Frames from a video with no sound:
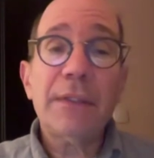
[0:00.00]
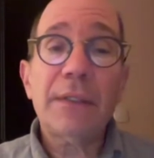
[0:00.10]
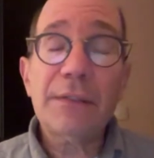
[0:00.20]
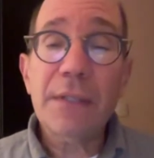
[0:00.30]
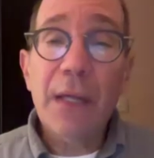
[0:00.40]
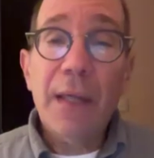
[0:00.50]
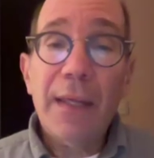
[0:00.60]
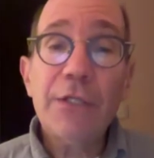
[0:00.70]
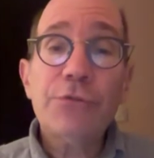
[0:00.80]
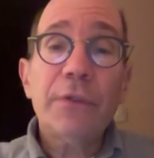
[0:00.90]
is
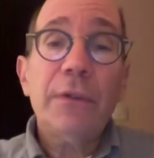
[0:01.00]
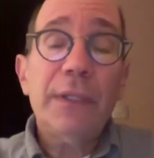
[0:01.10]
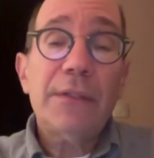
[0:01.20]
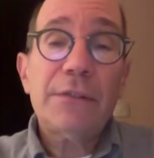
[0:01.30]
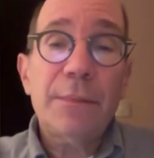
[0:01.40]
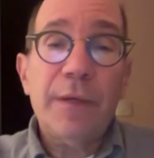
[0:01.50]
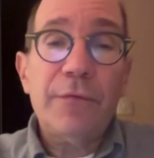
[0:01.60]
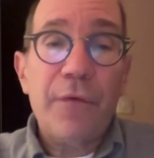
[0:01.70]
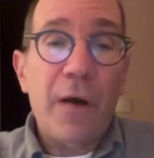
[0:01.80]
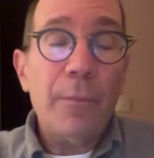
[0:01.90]
Israel needs to be
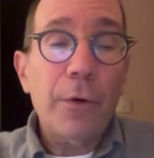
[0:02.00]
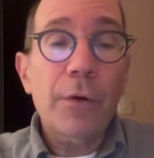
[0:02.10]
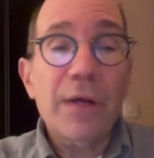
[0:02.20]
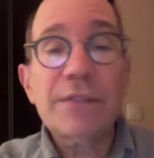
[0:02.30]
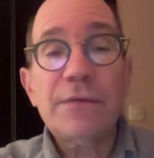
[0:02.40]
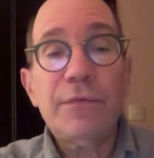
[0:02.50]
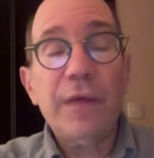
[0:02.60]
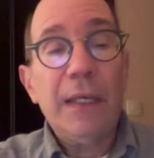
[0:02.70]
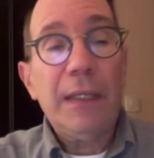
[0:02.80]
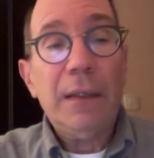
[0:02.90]
far more aggressive
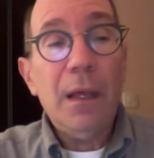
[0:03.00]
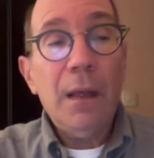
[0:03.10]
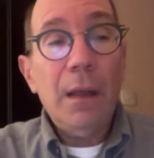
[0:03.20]
in